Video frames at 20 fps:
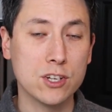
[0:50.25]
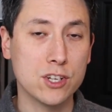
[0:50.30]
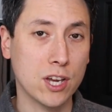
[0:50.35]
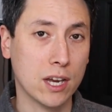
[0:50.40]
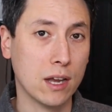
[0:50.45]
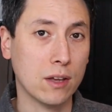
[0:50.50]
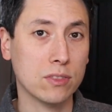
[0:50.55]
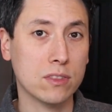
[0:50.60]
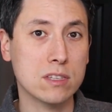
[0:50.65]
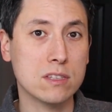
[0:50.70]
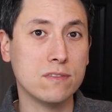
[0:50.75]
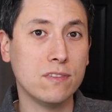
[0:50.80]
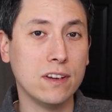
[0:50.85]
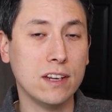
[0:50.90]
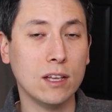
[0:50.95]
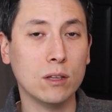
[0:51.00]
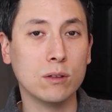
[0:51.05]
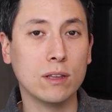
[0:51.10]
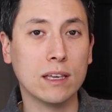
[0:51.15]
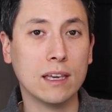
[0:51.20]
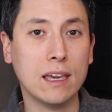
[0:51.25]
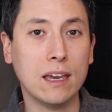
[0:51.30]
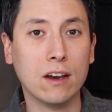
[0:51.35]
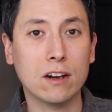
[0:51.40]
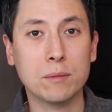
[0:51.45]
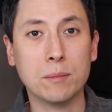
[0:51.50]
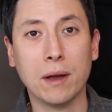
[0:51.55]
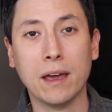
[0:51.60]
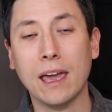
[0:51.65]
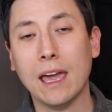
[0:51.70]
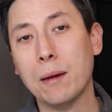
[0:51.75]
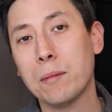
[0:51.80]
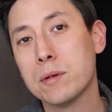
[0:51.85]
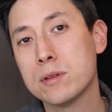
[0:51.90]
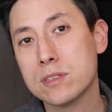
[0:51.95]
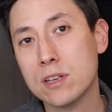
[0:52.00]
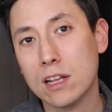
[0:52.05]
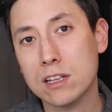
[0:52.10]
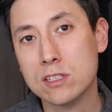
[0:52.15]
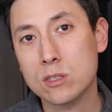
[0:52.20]
check out this video link here to my
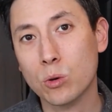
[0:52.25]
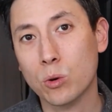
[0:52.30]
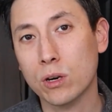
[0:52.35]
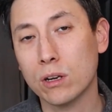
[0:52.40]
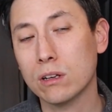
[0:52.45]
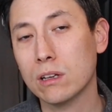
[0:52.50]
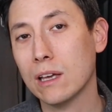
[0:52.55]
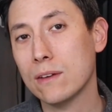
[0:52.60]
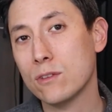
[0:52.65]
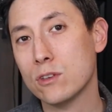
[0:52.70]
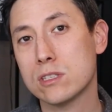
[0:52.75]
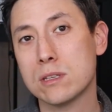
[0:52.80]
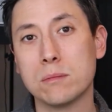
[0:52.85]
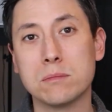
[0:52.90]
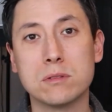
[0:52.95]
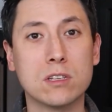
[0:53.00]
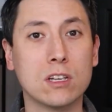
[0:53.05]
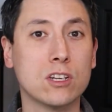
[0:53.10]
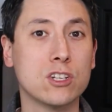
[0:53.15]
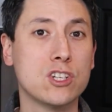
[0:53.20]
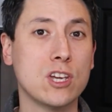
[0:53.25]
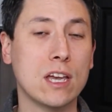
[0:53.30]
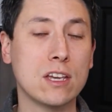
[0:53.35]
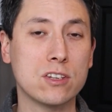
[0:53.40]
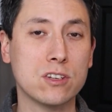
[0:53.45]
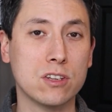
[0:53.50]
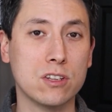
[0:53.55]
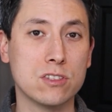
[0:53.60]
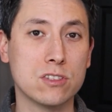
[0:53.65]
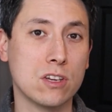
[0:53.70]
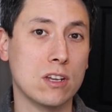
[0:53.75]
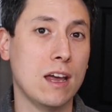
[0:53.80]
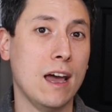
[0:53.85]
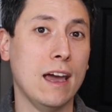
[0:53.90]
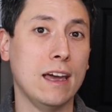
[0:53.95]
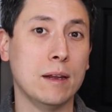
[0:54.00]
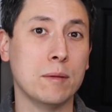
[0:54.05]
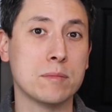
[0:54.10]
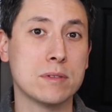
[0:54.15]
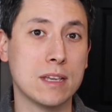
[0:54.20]
Amazon store. It'll give you some suggestions on
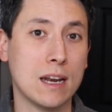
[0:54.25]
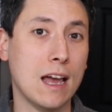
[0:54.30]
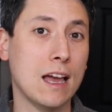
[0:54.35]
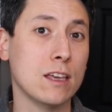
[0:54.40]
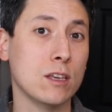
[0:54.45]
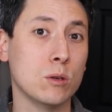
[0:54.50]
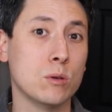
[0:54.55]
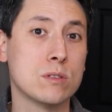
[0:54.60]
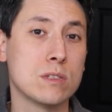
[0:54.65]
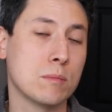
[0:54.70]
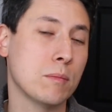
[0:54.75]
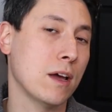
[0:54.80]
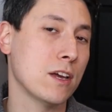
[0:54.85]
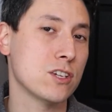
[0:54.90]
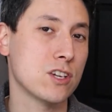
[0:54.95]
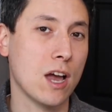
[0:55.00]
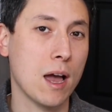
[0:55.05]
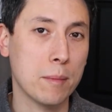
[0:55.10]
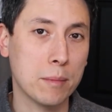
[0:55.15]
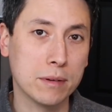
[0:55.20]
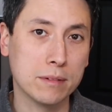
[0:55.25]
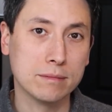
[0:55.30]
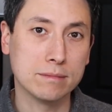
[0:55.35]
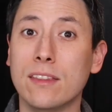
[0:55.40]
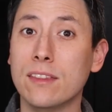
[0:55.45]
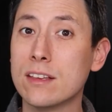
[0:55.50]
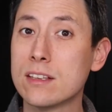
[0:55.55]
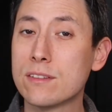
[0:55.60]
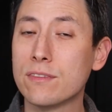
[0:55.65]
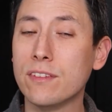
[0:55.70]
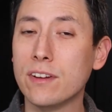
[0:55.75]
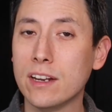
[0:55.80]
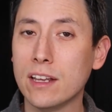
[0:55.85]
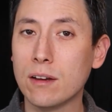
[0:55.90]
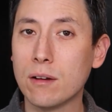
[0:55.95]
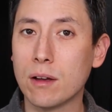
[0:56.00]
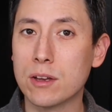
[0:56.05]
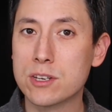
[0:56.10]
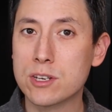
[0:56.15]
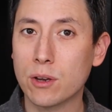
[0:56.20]
items that I use in my shop. In this
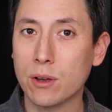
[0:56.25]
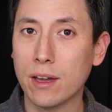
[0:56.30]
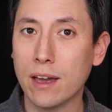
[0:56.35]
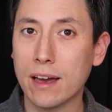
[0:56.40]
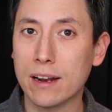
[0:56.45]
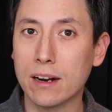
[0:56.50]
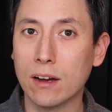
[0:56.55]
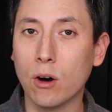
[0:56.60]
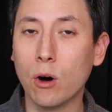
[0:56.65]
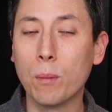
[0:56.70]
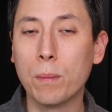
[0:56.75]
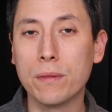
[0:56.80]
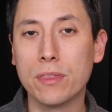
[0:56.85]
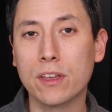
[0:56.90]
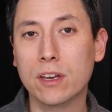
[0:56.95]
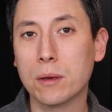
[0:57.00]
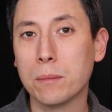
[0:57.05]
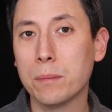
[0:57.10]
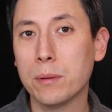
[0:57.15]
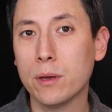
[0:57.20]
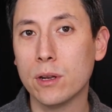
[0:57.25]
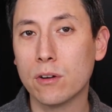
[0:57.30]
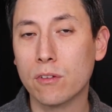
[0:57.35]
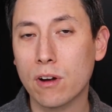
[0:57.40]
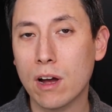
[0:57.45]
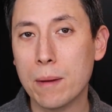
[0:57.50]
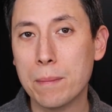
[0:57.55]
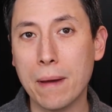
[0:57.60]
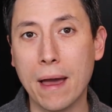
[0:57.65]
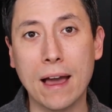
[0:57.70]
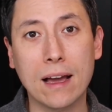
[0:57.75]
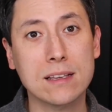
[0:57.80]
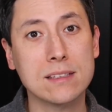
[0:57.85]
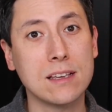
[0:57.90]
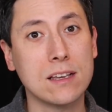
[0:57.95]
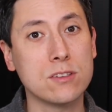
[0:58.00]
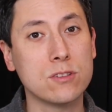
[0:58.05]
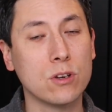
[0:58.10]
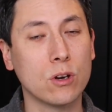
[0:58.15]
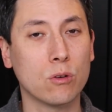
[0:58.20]
video, I'll show you how to open the computer up,
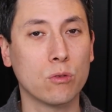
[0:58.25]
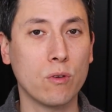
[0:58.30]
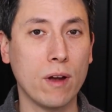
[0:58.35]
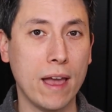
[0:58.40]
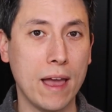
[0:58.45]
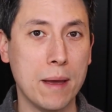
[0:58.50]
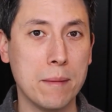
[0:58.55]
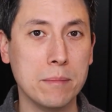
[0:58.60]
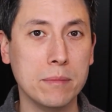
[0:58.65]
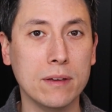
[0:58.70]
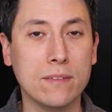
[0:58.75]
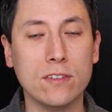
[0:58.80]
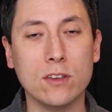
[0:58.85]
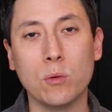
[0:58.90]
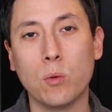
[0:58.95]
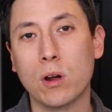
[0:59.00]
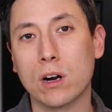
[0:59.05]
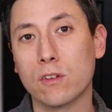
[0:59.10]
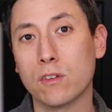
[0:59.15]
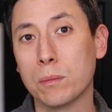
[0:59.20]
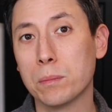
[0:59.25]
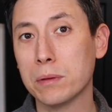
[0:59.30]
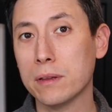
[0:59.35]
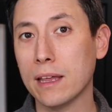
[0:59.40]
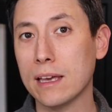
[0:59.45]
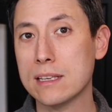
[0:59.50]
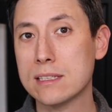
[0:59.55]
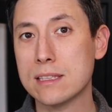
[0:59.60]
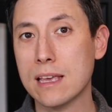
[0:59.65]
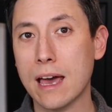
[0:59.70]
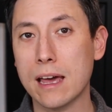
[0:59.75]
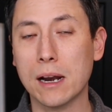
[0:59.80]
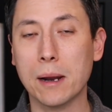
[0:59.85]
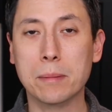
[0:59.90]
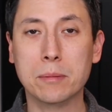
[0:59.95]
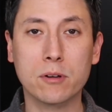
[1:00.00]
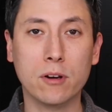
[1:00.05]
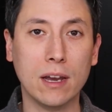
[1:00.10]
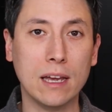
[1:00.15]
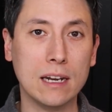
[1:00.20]
access your RAM if you want to replace that,
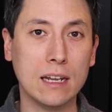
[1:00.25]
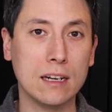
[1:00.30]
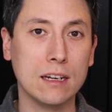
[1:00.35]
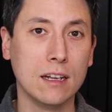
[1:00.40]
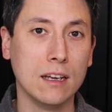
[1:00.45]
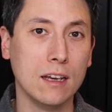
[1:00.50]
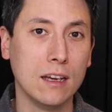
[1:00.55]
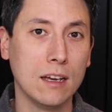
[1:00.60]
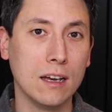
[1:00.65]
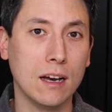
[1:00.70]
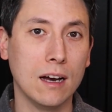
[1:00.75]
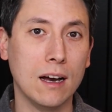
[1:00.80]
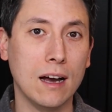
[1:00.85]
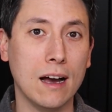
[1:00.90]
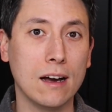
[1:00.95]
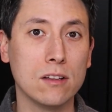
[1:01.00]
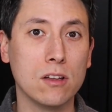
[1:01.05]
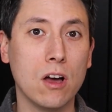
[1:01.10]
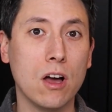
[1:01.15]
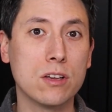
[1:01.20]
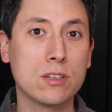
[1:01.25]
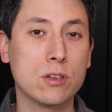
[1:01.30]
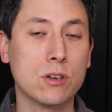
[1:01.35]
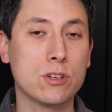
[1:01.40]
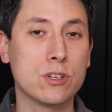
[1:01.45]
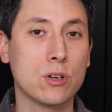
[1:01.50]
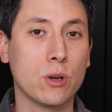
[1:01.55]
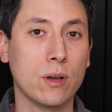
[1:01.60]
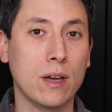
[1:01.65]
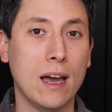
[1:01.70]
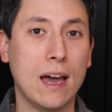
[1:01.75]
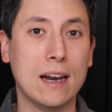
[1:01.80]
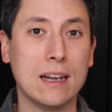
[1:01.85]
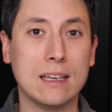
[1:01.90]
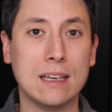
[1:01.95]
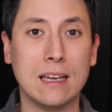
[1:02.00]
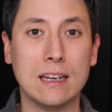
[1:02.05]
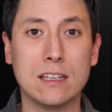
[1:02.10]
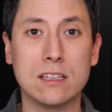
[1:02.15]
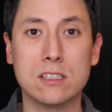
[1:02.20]
upgrade it. Uh, I'll also show you how to
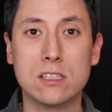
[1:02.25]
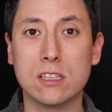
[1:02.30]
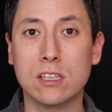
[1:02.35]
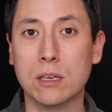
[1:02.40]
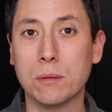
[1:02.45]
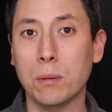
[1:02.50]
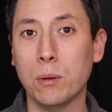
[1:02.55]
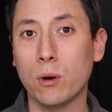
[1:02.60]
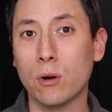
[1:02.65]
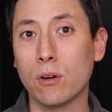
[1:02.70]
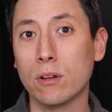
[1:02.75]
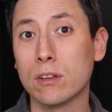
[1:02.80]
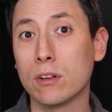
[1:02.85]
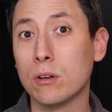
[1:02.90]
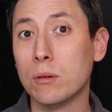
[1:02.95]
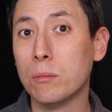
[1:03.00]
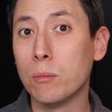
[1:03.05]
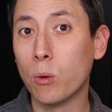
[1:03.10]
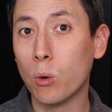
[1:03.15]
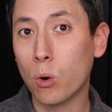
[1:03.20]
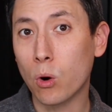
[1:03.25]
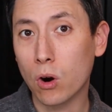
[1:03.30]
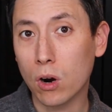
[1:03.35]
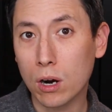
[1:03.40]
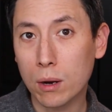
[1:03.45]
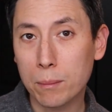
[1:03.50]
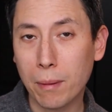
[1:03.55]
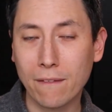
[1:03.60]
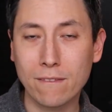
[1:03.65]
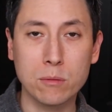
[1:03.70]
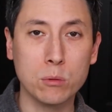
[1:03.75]
get into the computer a little more by